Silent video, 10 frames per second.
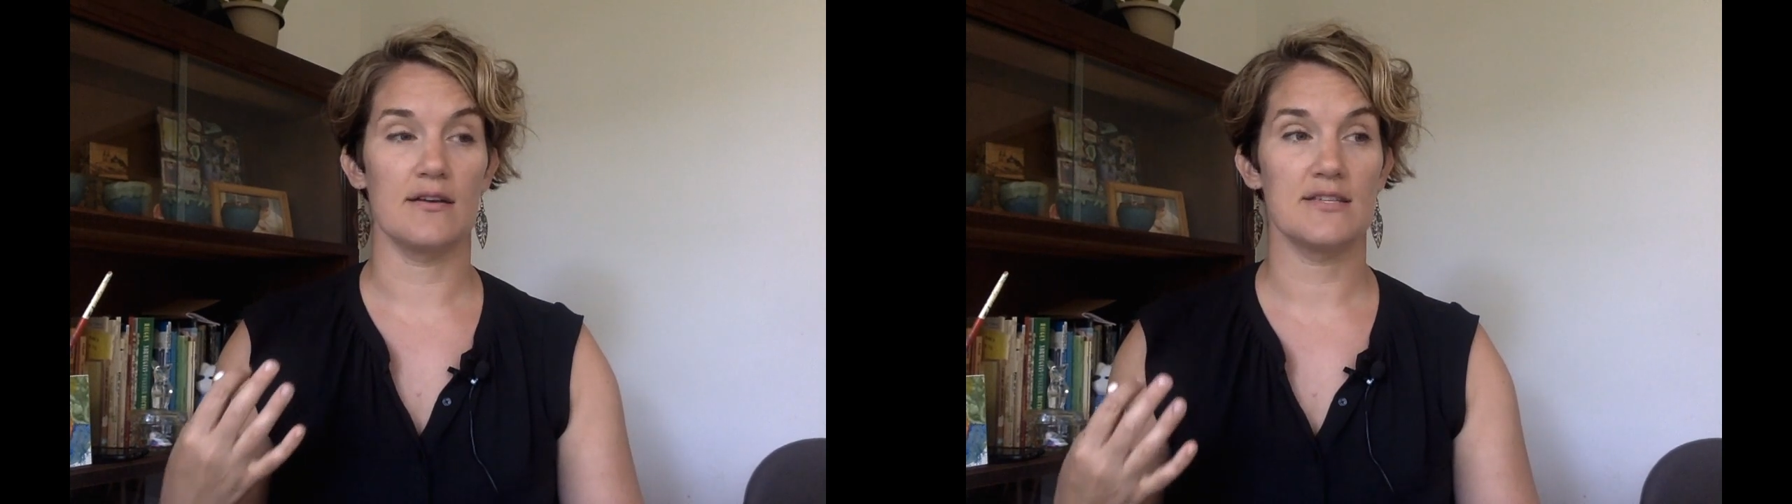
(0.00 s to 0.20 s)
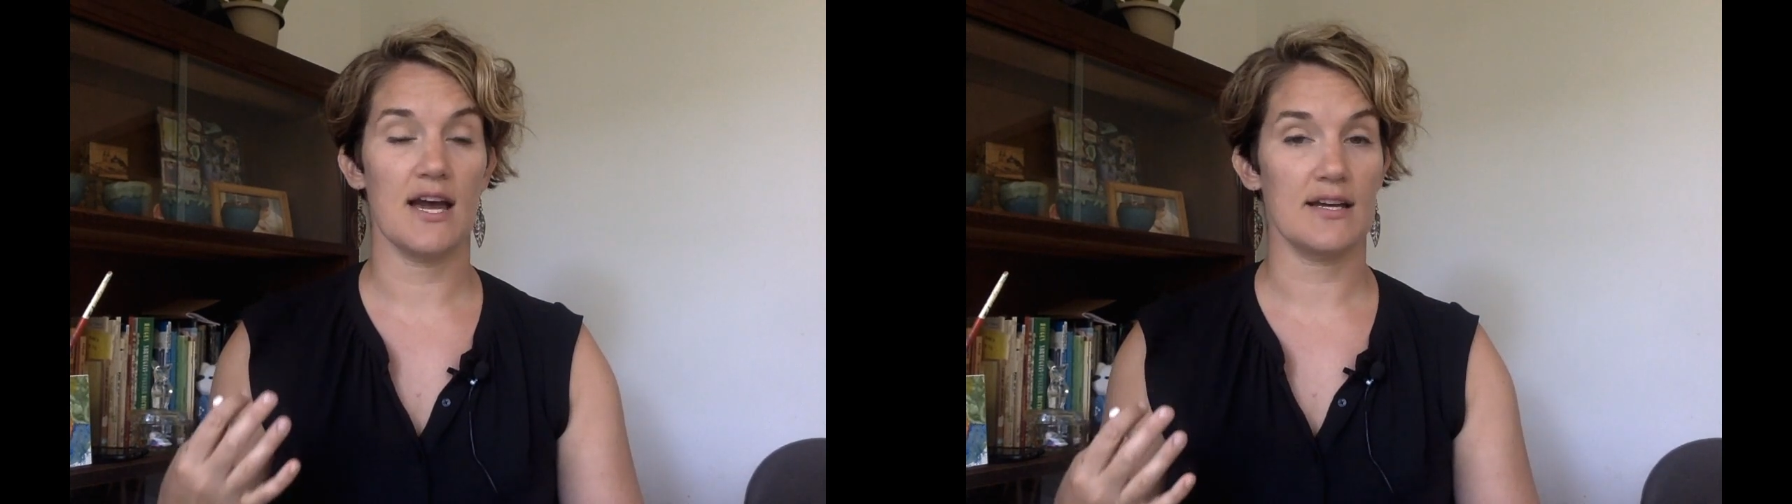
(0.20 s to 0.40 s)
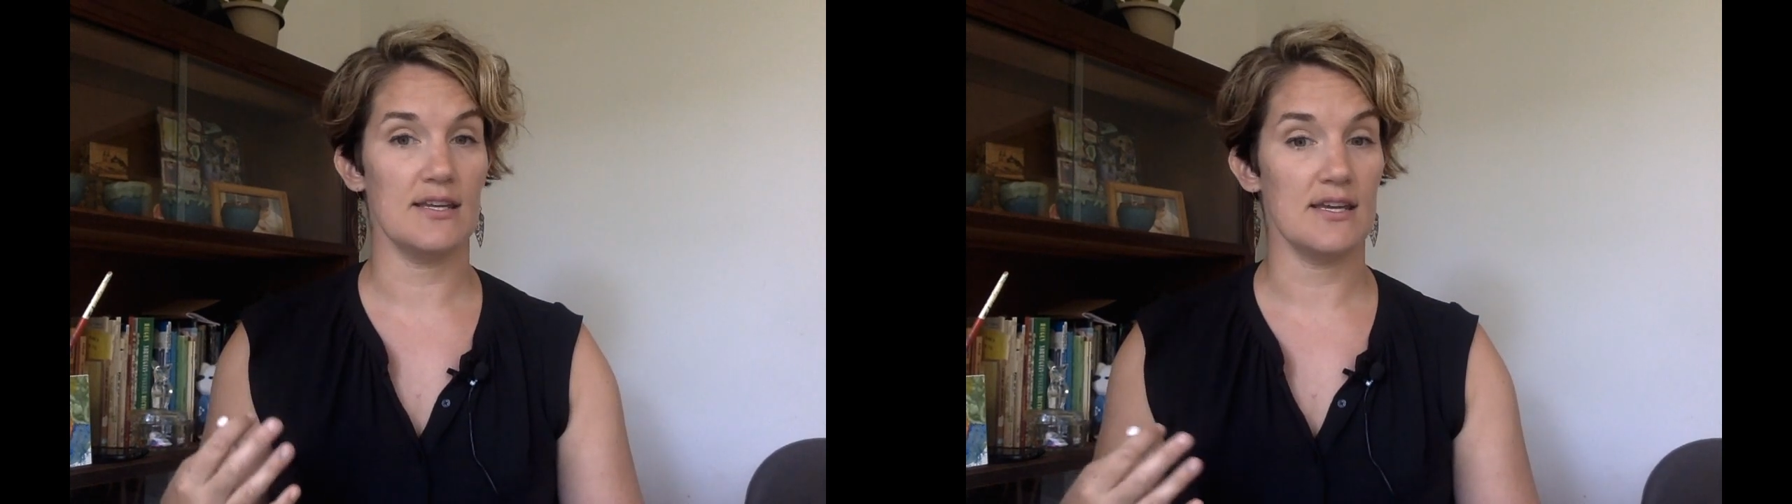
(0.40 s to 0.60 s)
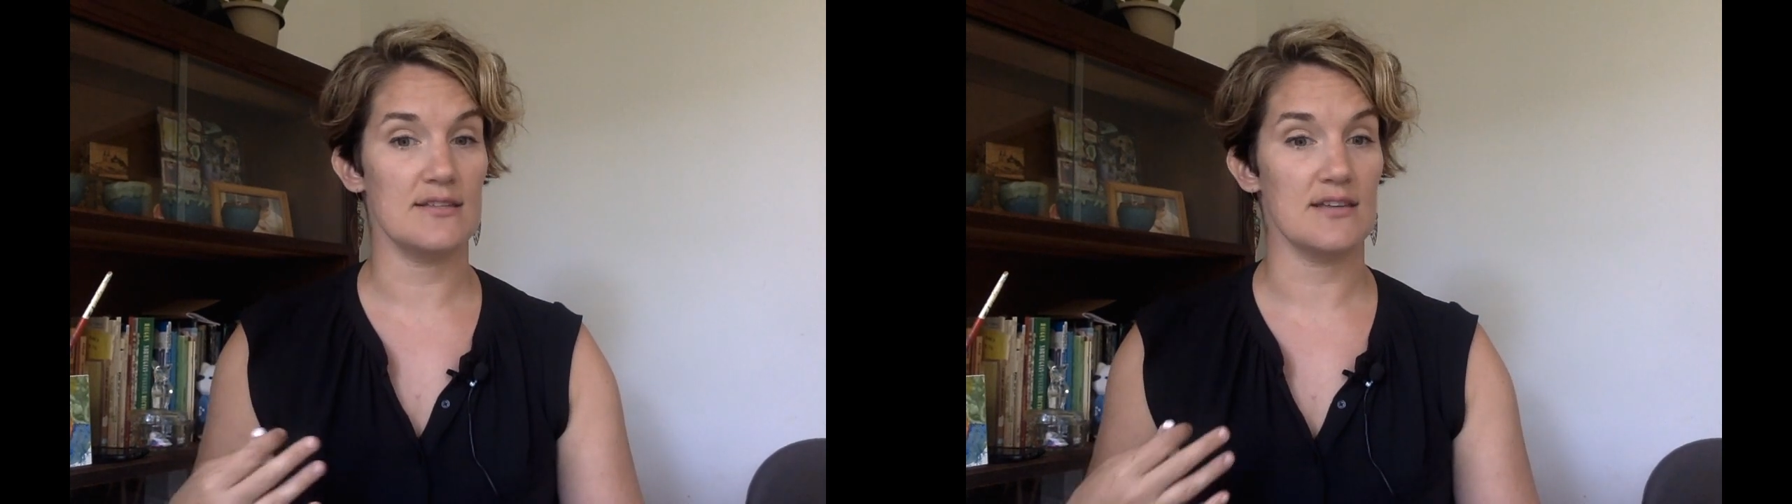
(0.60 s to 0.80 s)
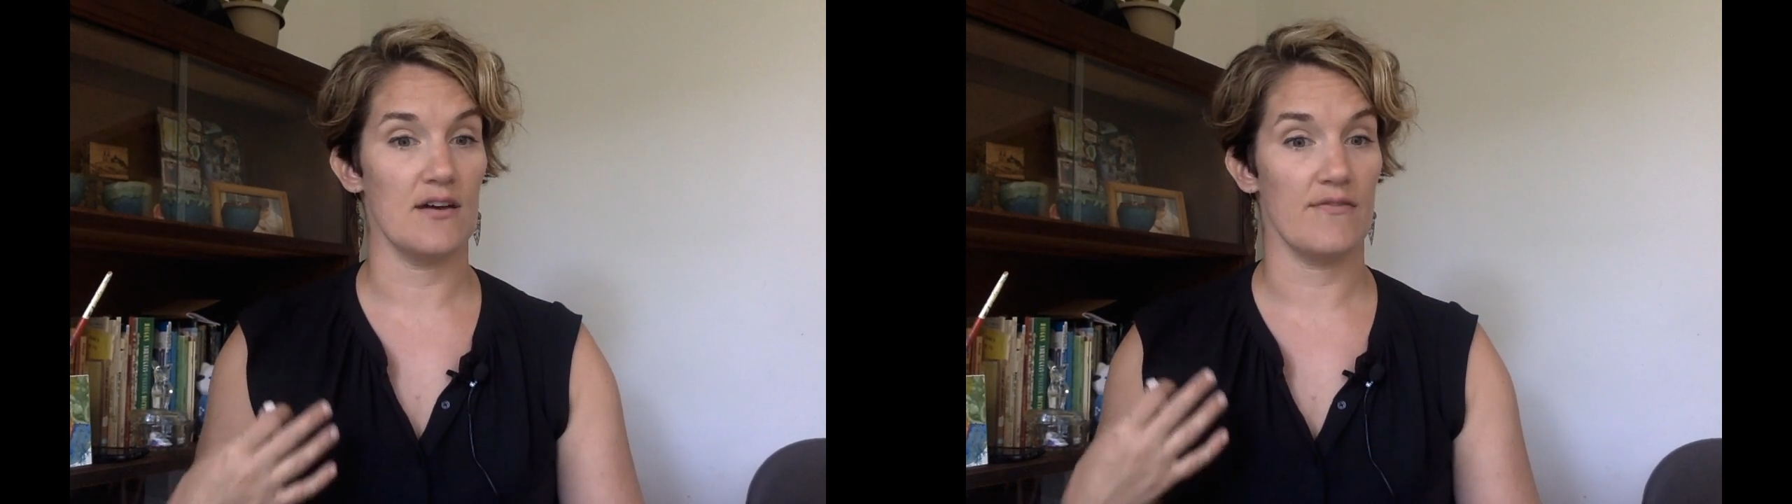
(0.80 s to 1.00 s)

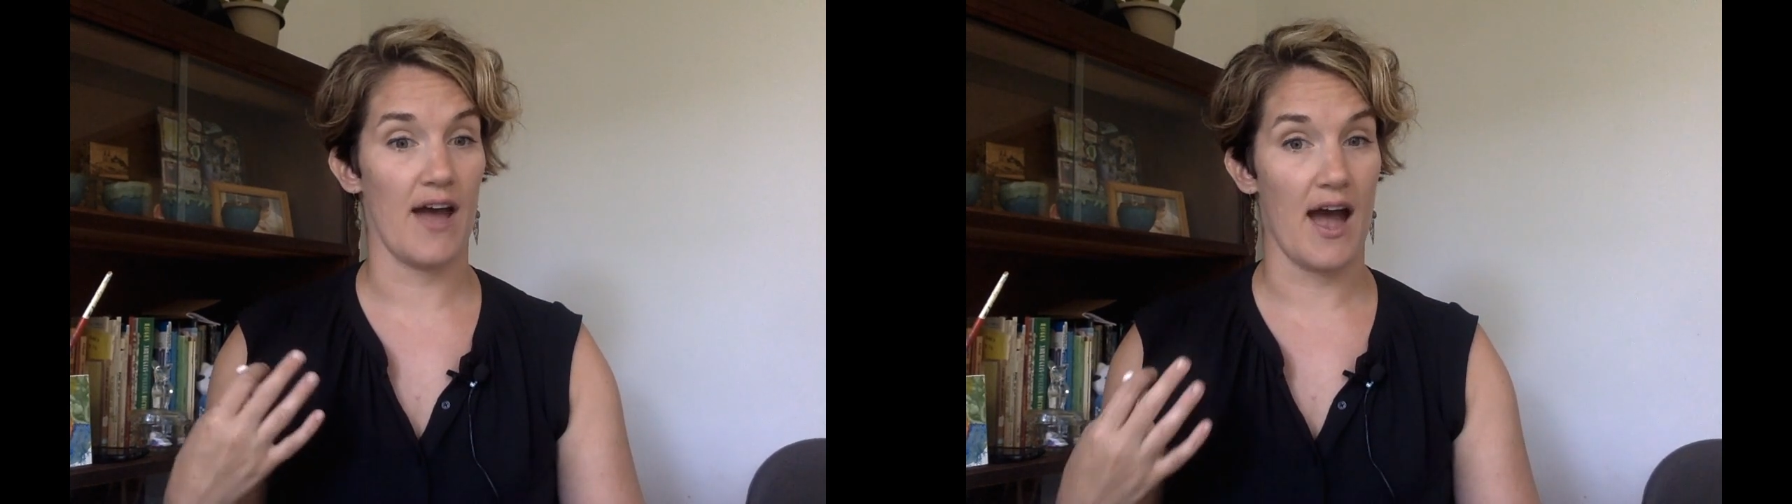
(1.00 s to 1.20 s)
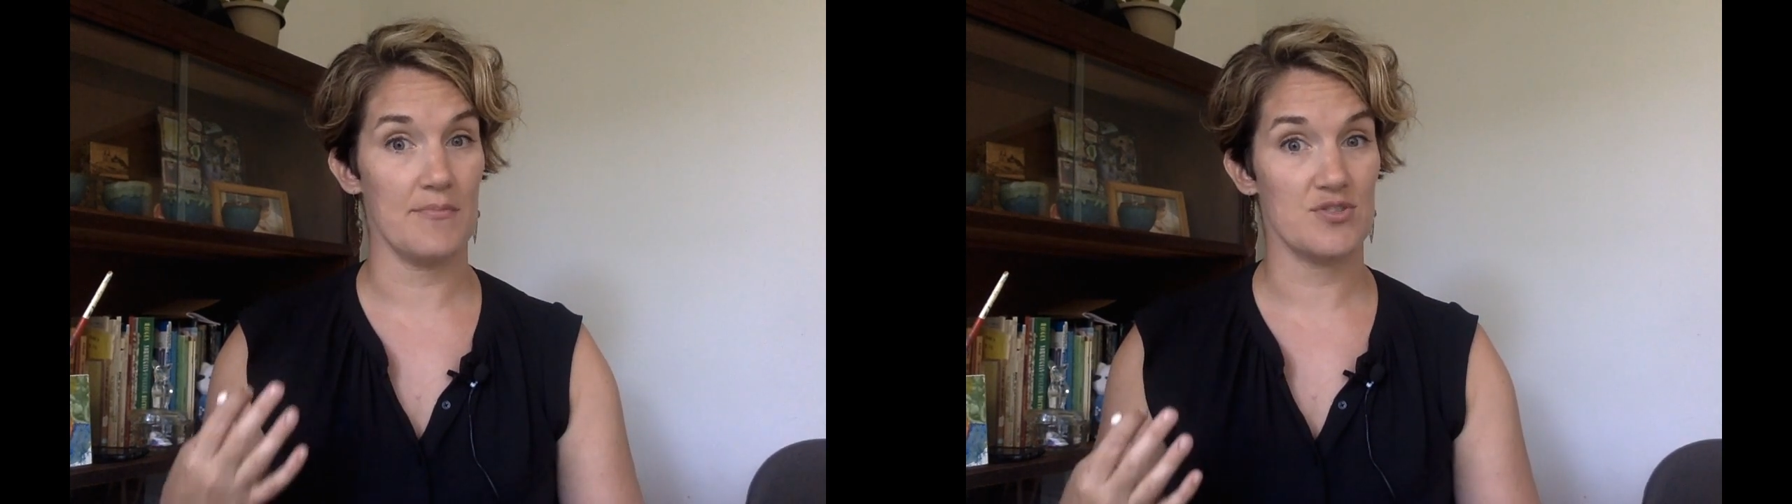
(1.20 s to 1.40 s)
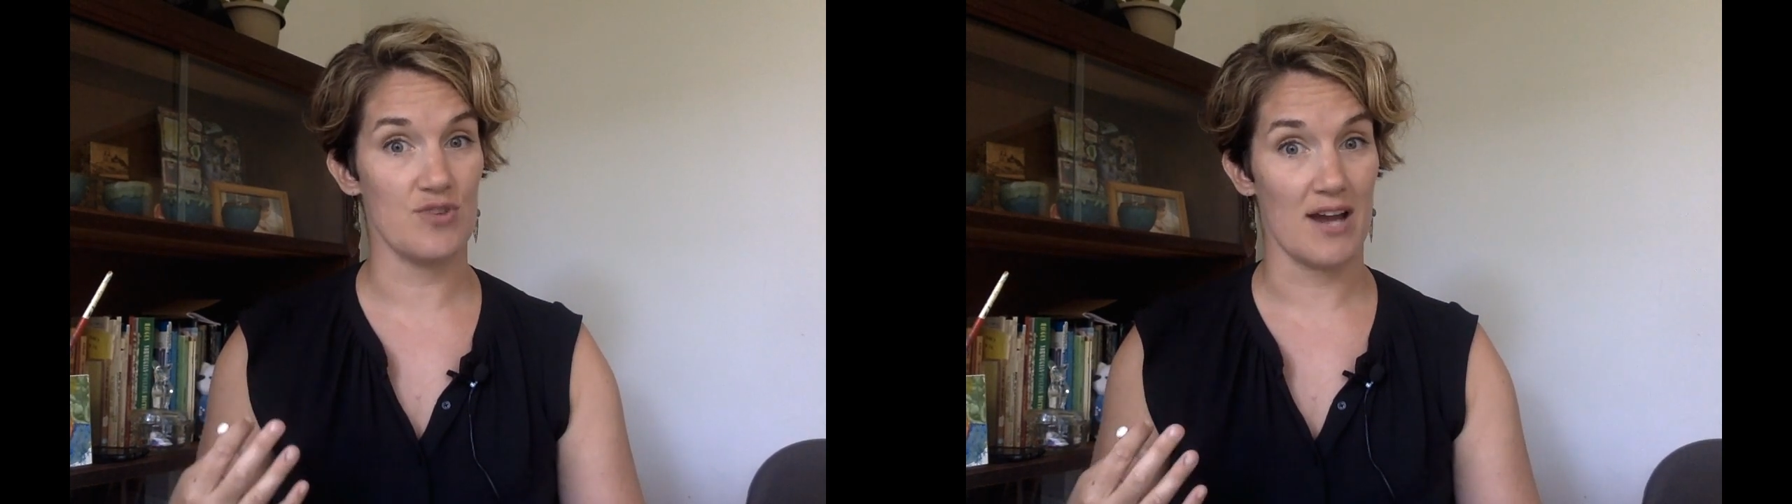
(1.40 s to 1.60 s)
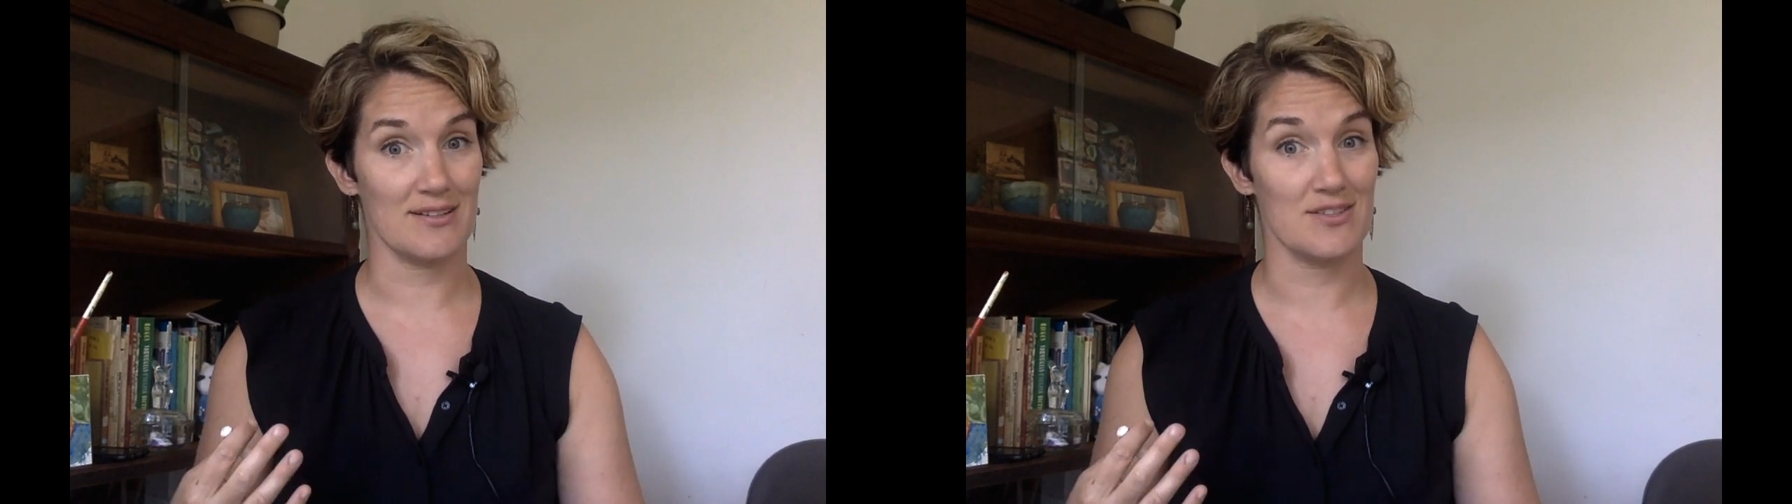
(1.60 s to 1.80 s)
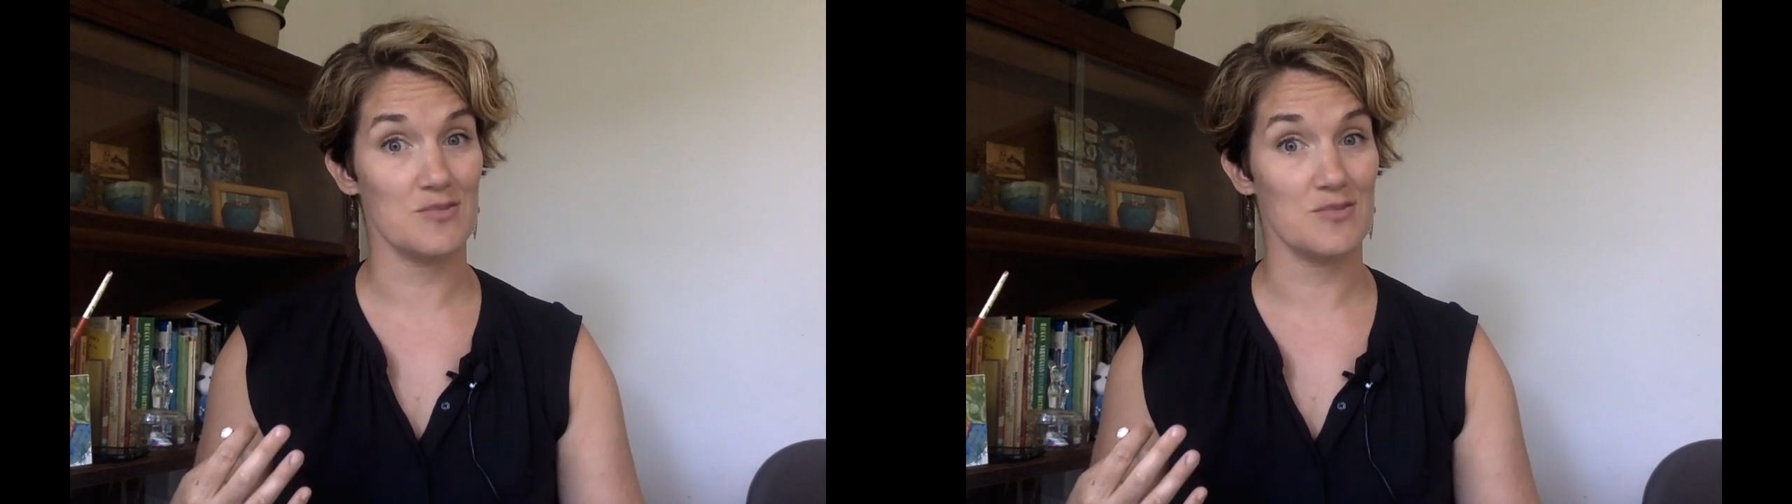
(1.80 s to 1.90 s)
techniques of abstract